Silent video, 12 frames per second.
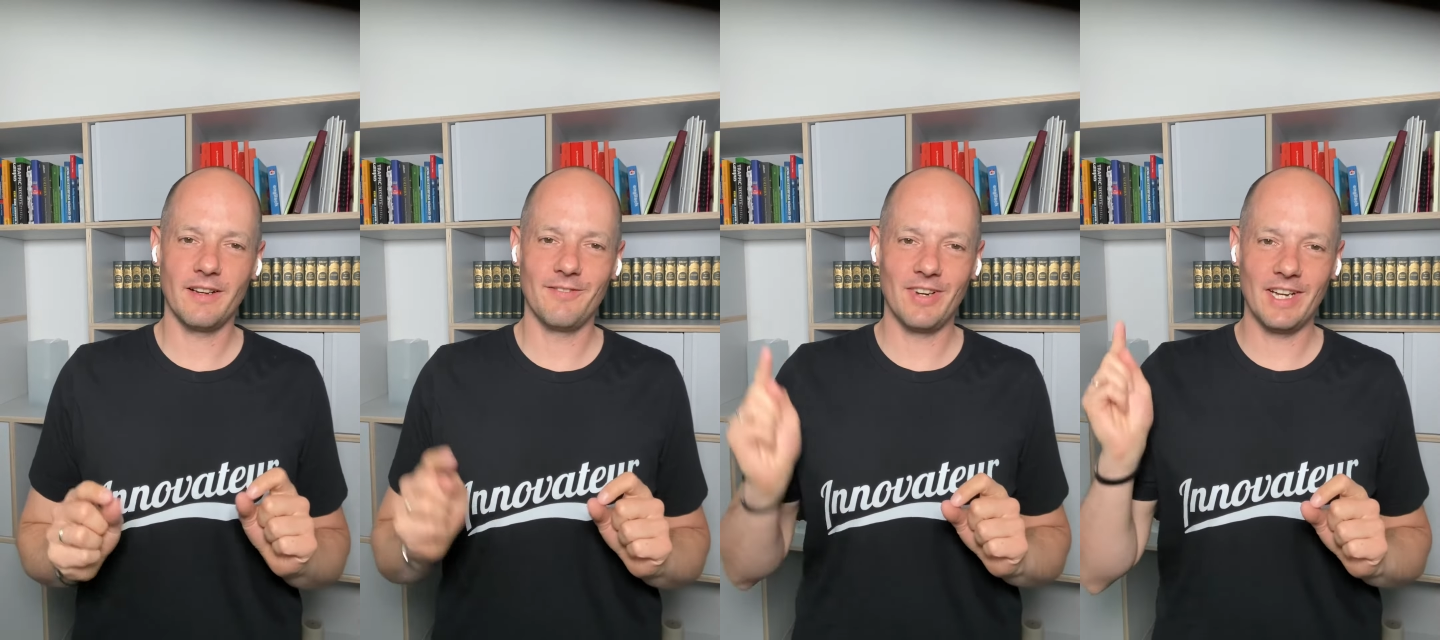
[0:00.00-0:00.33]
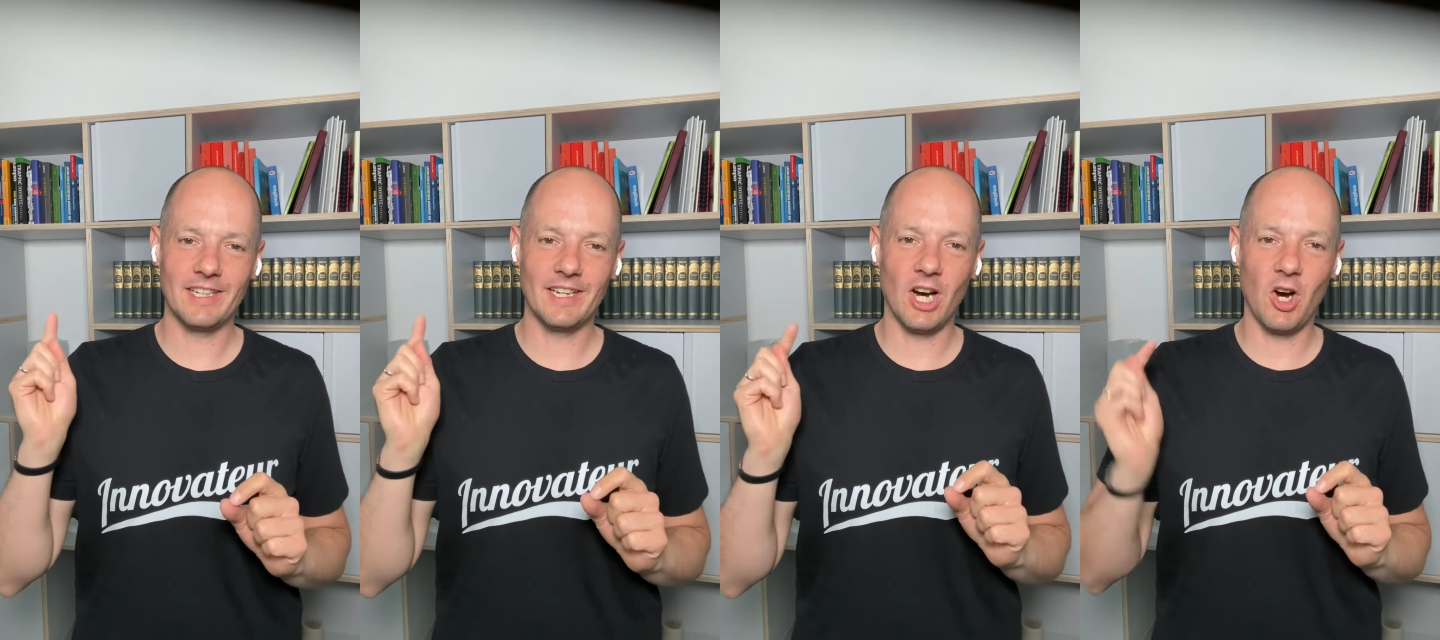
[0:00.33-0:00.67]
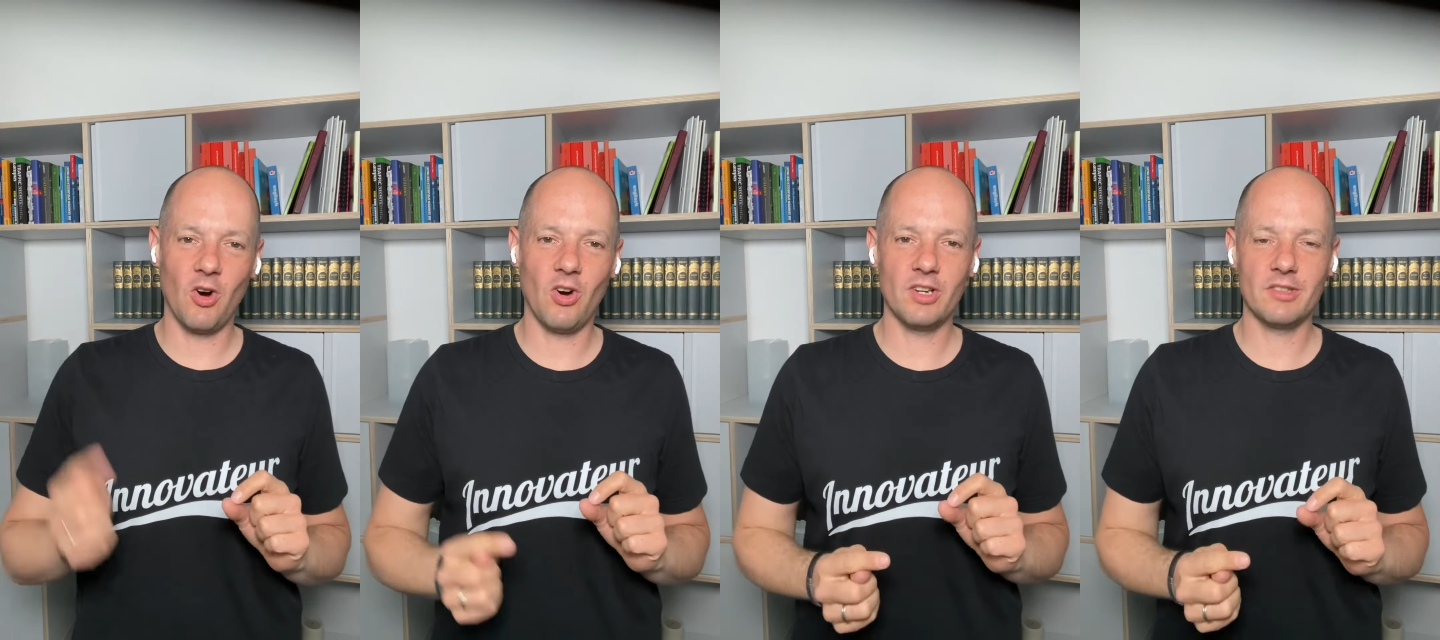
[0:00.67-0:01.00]
but
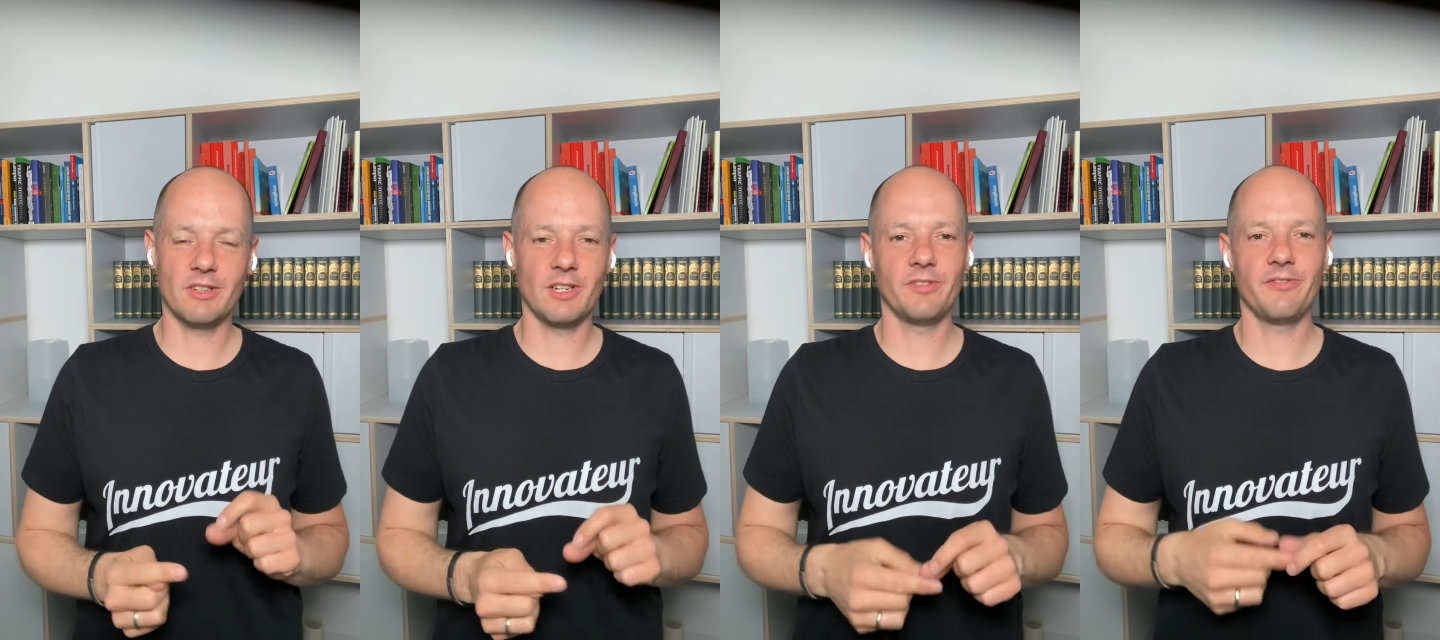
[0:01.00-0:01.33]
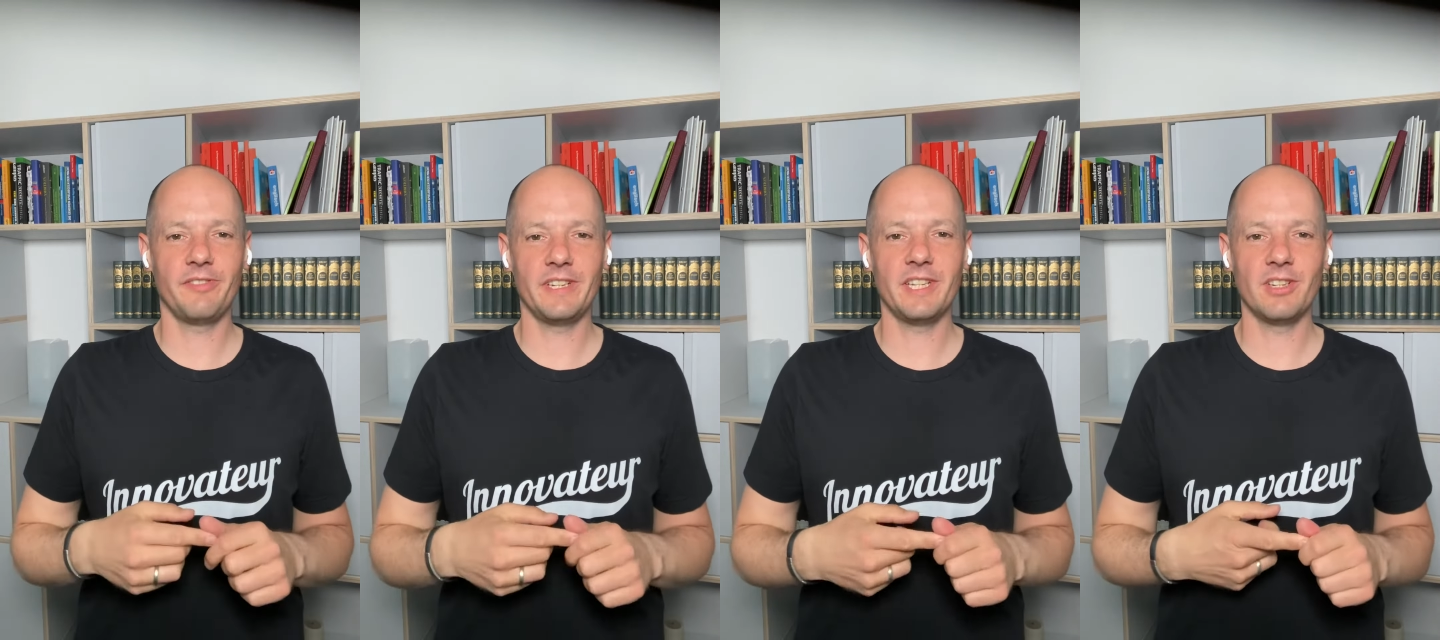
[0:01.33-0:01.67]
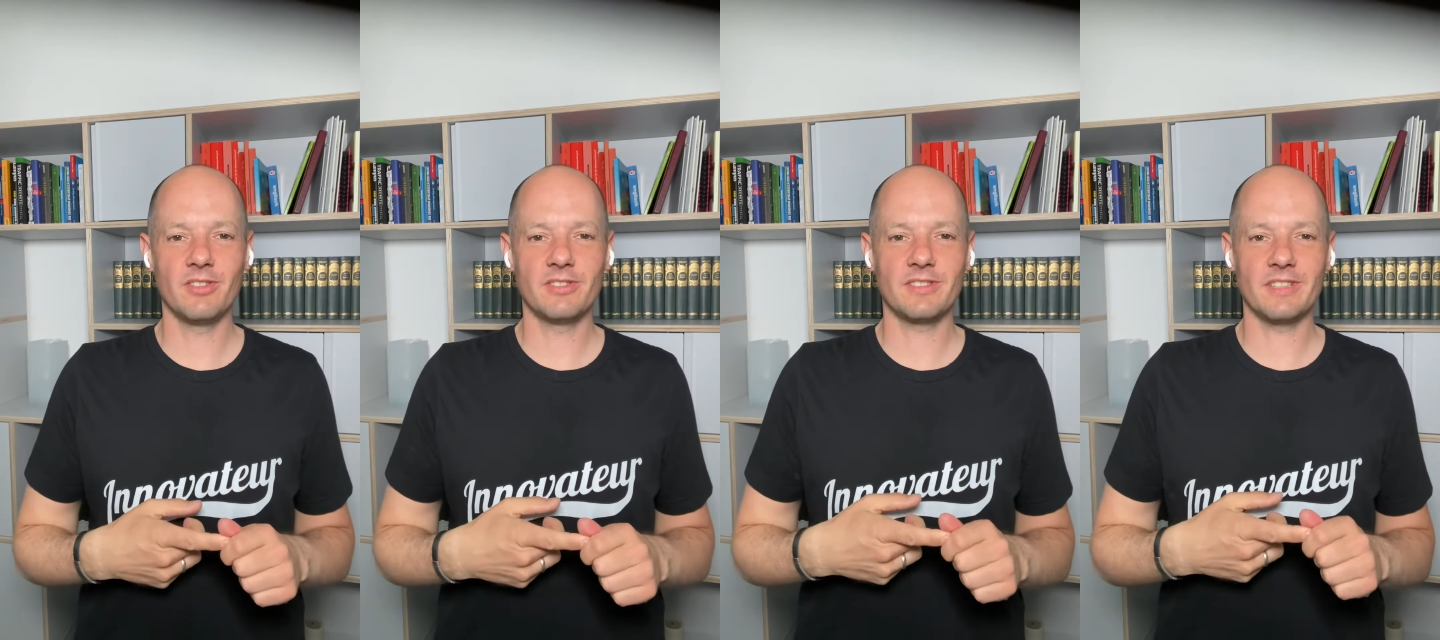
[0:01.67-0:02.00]
all around videos,